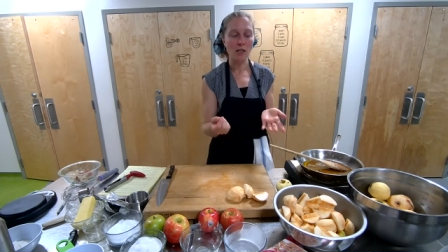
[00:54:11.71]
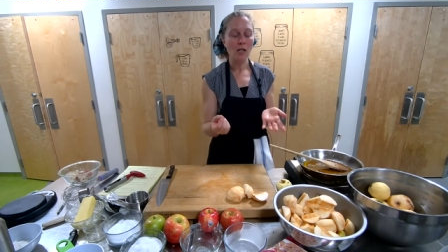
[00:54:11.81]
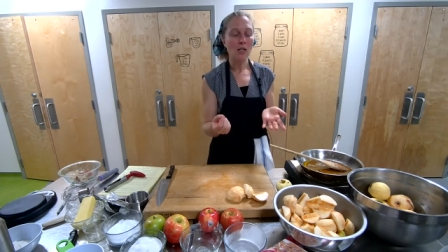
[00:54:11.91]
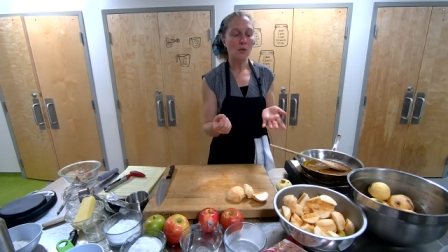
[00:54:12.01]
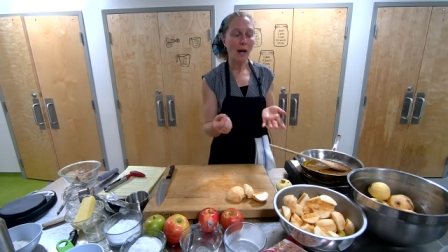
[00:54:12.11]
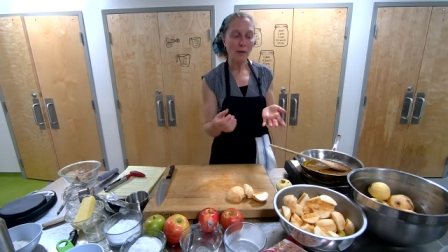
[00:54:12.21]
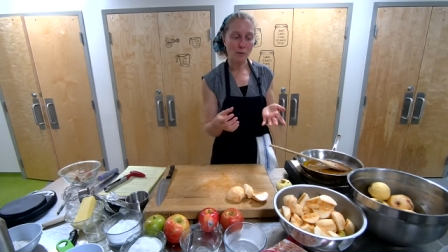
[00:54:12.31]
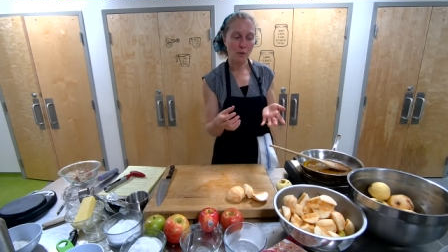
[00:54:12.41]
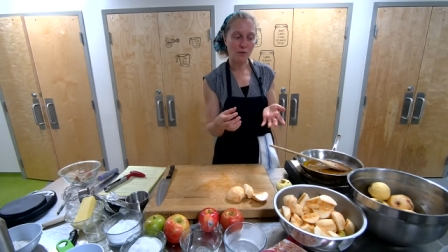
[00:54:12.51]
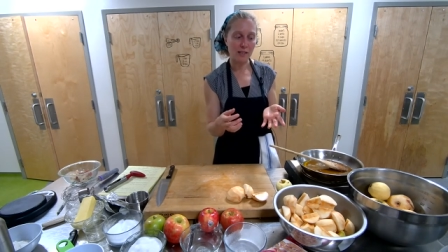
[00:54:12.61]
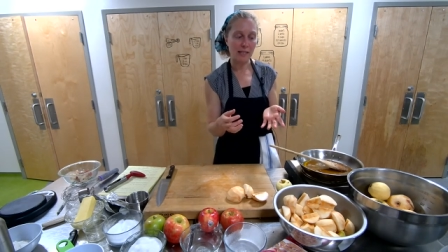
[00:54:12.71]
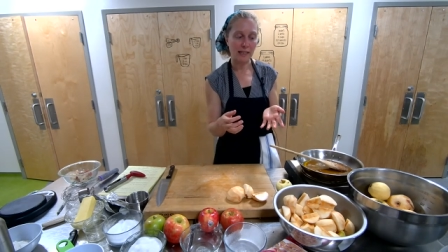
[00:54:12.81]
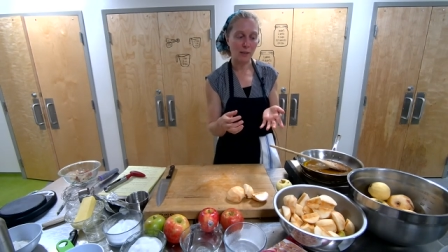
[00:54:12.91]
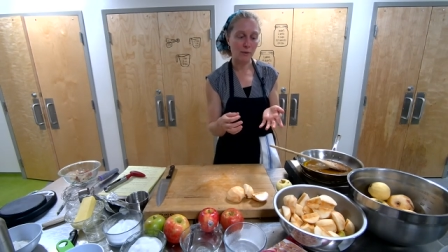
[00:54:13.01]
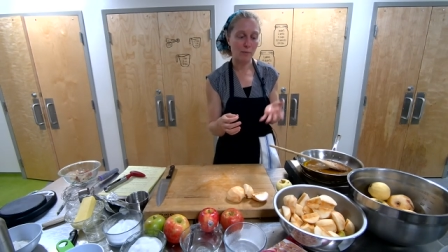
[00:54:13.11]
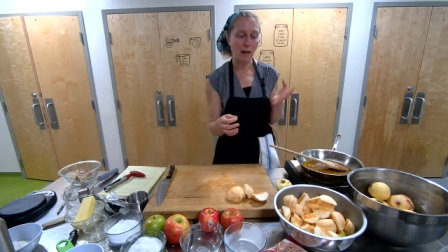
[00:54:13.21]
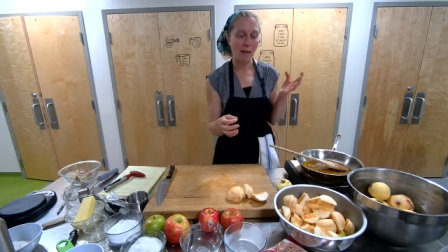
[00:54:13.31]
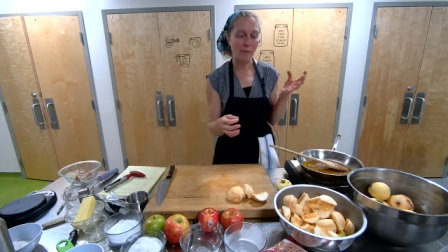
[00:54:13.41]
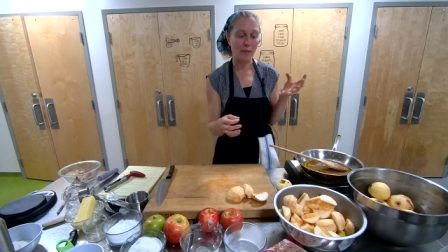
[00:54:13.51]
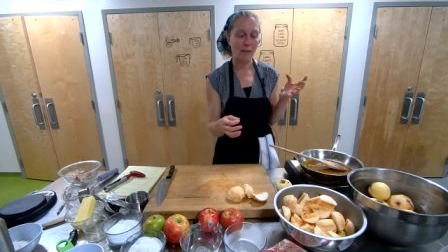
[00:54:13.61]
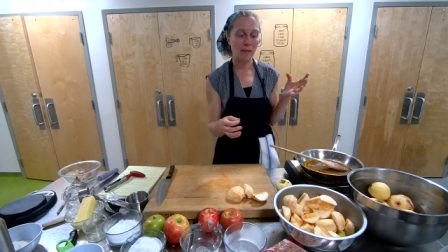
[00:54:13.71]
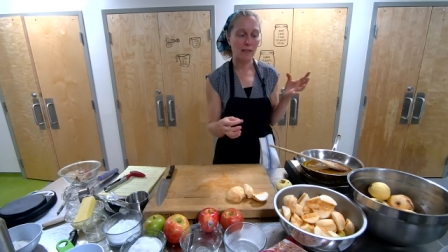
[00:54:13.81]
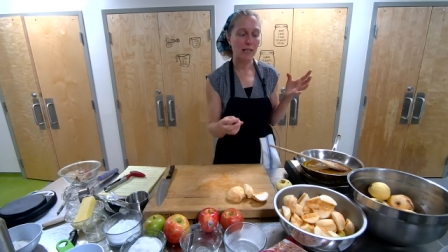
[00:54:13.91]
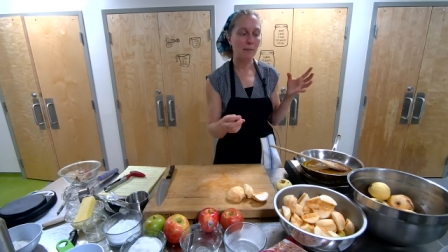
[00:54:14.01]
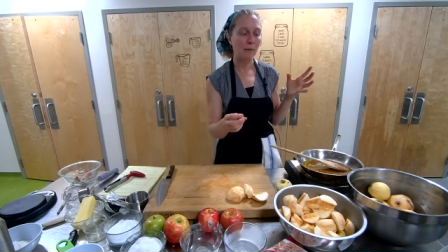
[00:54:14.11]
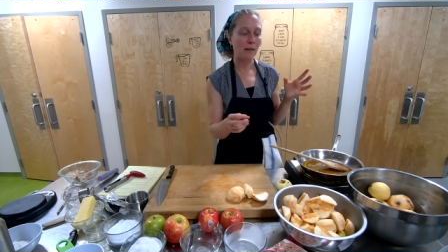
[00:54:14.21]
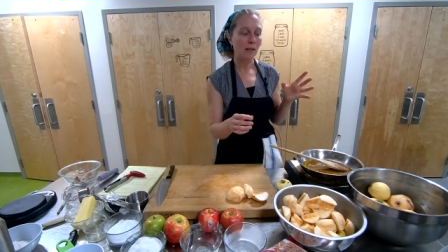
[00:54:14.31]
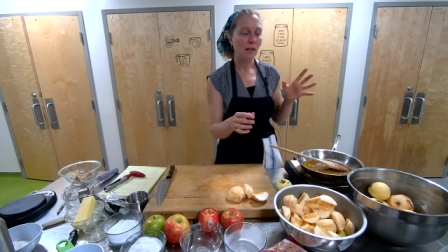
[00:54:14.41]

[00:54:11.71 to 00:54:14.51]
So I don't know if his thinking was perhaps to keep it,